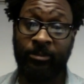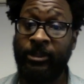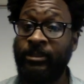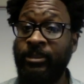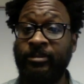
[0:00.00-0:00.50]
But
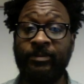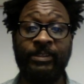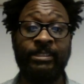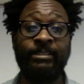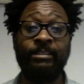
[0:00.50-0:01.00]
in terms of
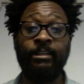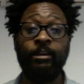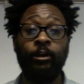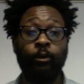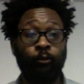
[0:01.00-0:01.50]
these
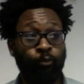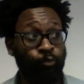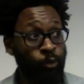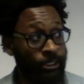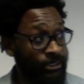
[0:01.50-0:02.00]

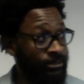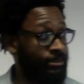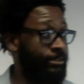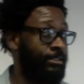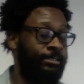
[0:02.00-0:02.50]
really
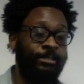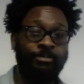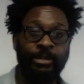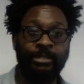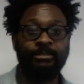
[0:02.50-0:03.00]

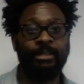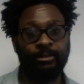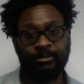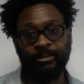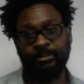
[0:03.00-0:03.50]
statistic-based
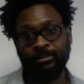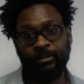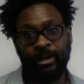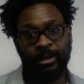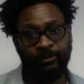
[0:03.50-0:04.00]

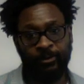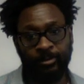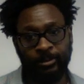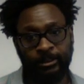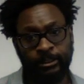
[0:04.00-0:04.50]
calculus-derived
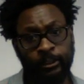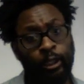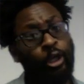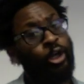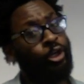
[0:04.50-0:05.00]
formulas,
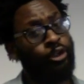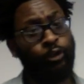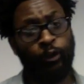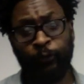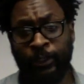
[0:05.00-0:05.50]
you
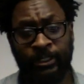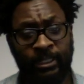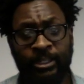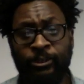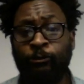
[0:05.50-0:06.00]
can forget
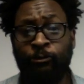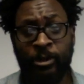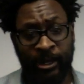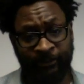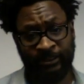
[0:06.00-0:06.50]
that. You'll
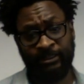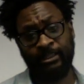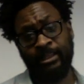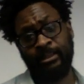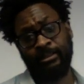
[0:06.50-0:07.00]
never see
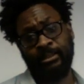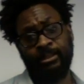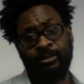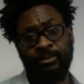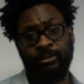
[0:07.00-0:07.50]
that in
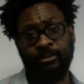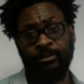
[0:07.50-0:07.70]
accounting.